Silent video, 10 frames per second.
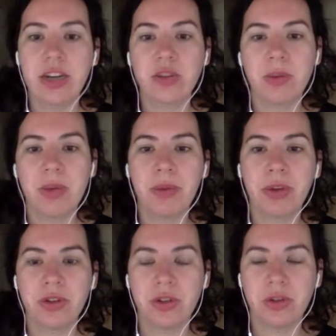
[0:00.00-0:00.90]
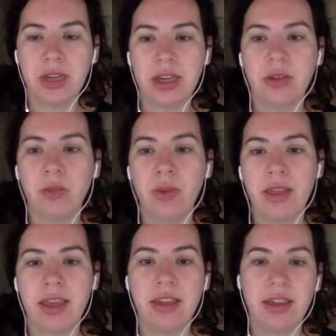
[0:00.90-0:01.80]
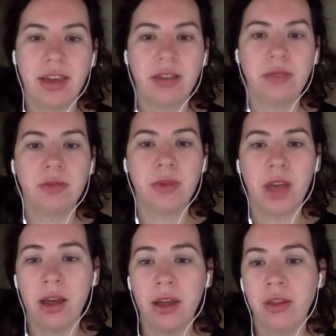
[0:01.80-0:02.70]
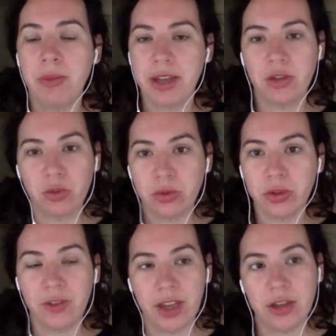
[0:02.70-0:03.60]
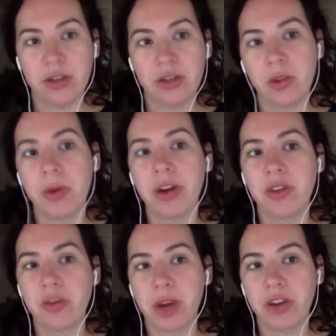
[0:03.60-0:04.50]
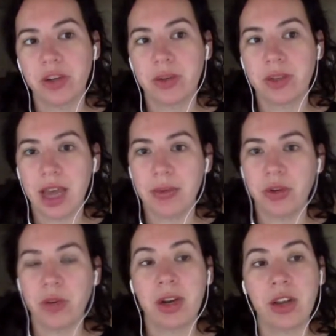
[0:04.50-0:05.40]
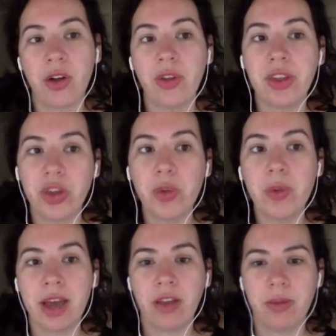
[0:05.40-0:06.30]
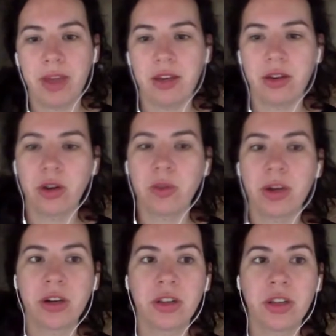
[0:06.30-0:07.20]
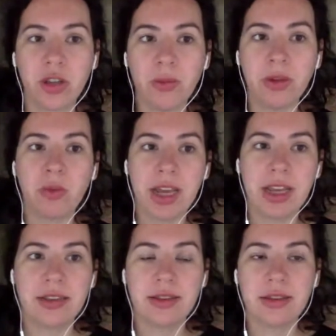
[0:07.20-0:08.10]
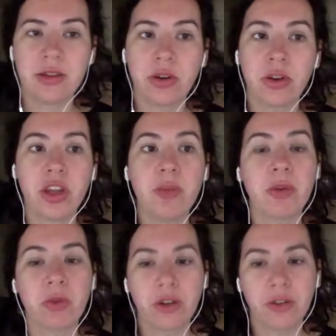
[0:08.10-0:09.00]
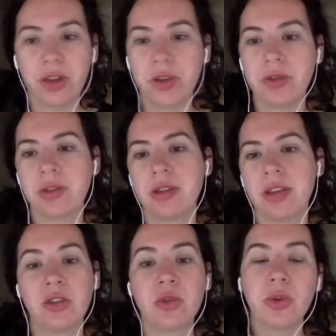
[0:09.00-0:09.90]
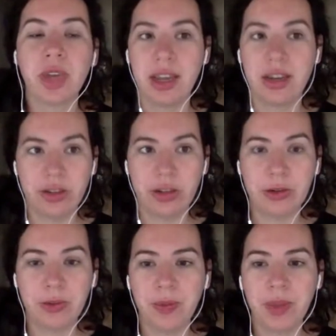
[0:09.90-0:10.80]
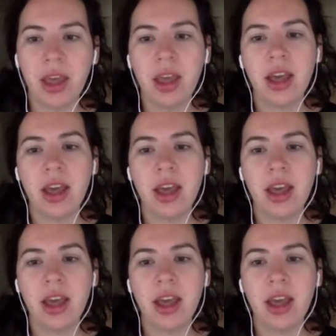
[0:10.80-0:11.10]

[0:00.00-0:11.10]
And here's what people are doing when they think the best tools fail. So part of this project was capturing what I call the human element, or what are the human ways or the human workflows that a tool can't do.